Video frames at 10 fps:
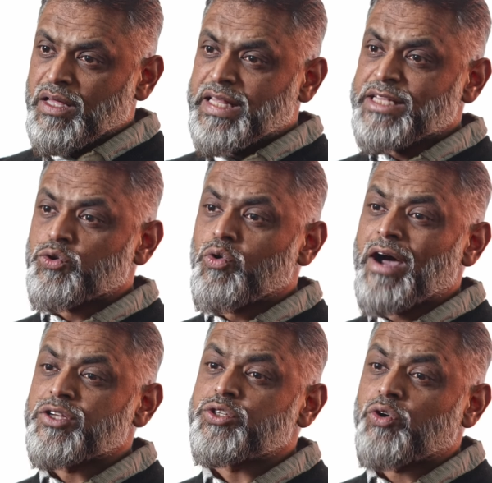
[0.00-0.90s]
They saw
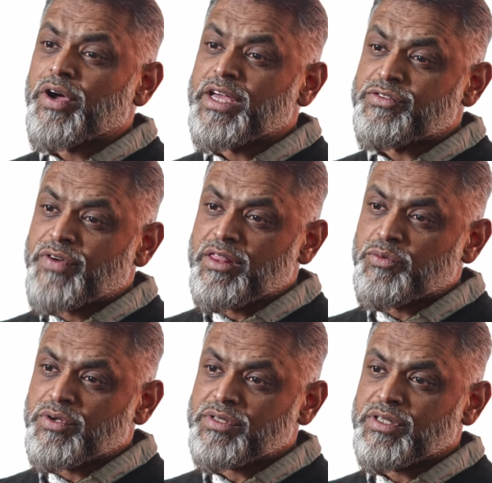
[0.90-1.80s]
how strong his
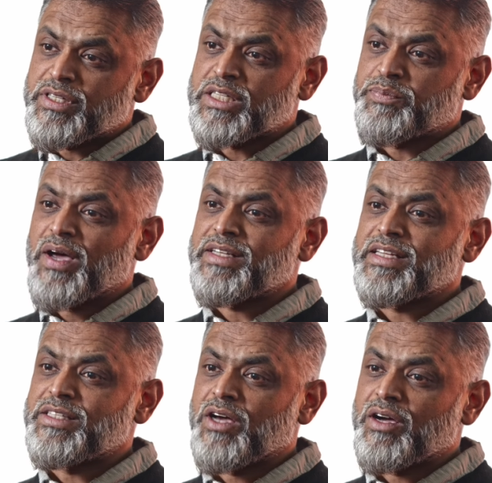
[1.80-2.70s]
faith was despite
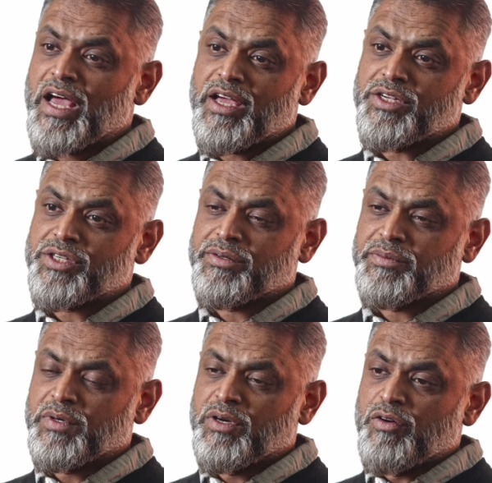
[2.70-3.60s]
his young age.
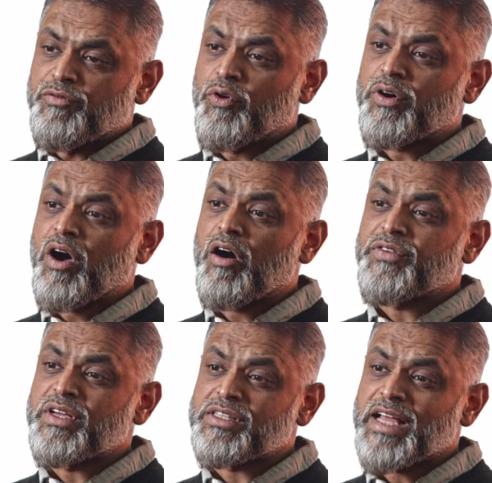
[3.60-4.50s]

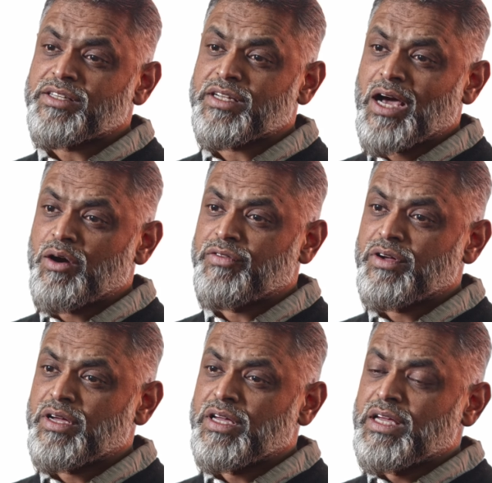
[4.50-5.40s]
4.5 years later,
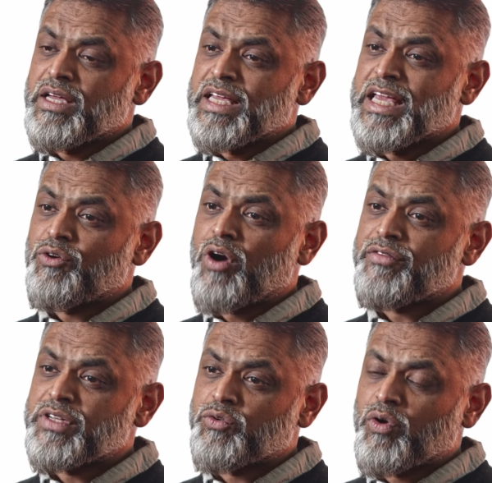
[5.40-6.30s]
however, he
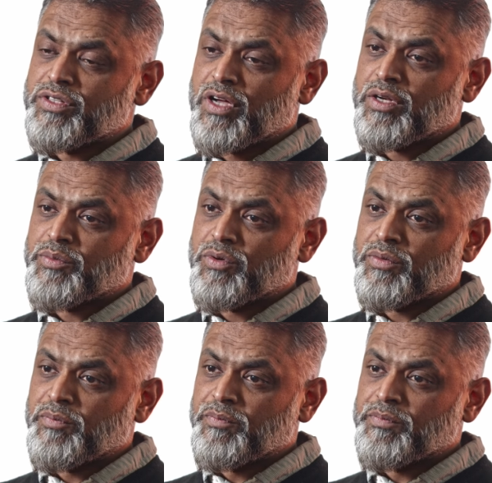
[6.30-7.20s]
arrived in
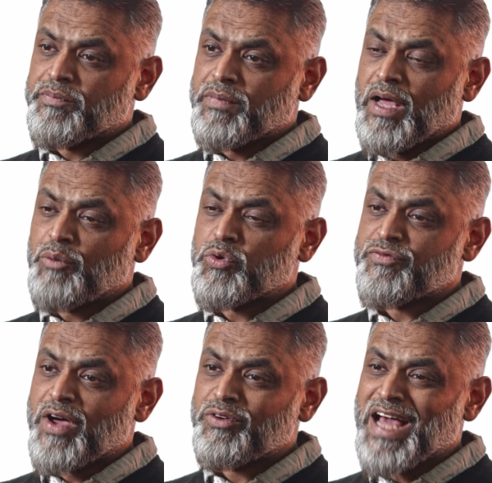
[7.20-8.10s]
Guantanamo and was
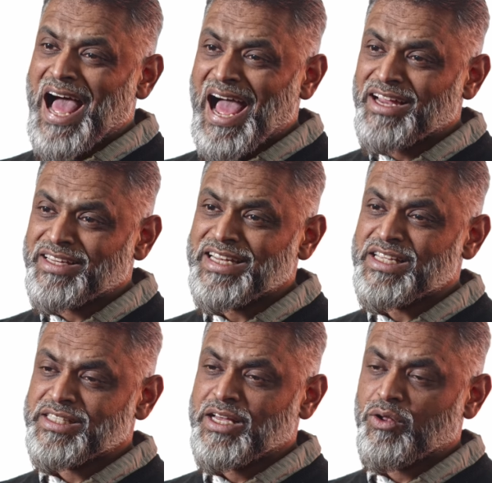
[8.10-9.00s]
found hanged in
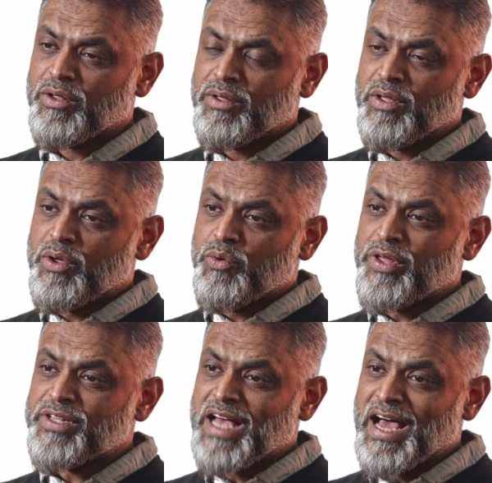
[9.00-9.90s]
his cell
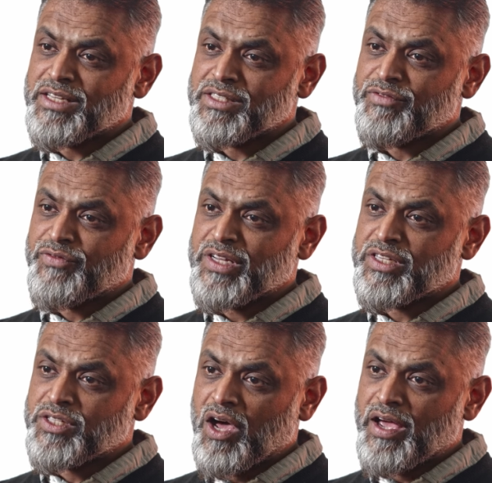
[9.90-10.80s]
with his hands and
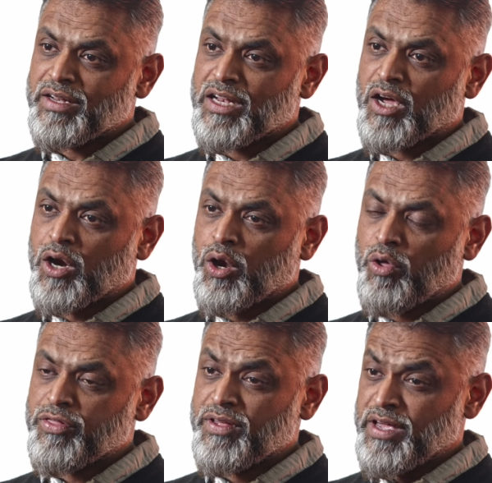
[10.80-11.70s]
feet tied and a
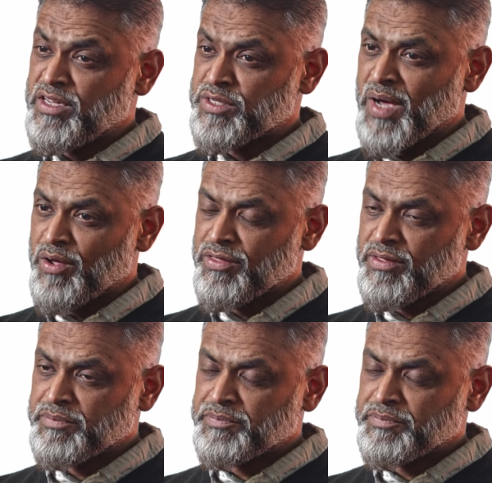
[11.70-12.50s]
cloth in his mouth.